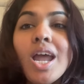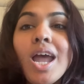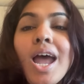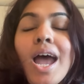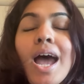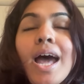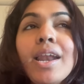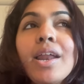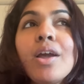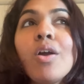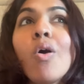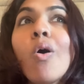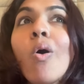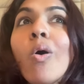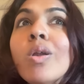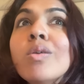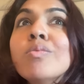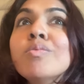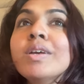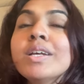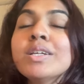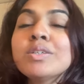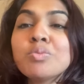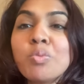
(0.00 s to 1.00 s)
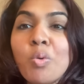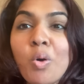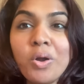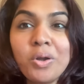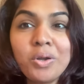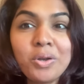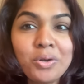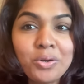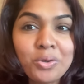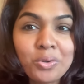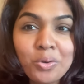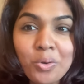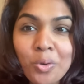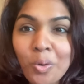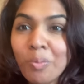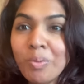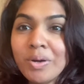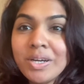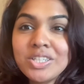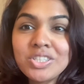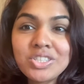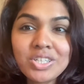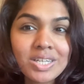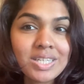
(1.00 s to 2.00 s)
and I always wanted to go, but
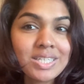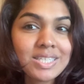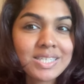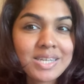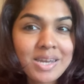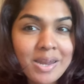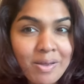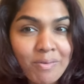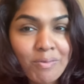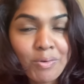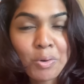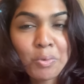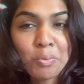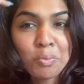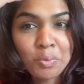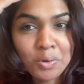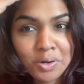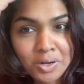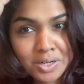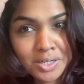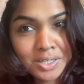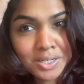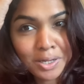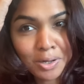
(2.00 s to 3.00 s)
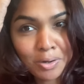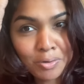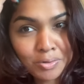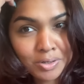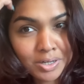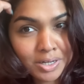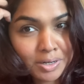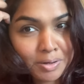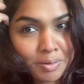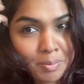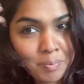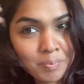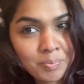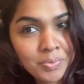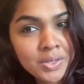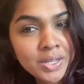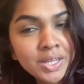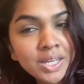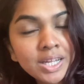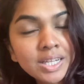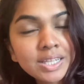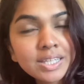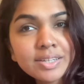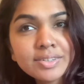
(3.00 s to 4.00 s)
it just never worked out. And
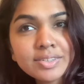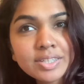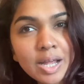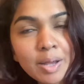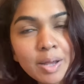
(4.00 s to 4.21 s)
got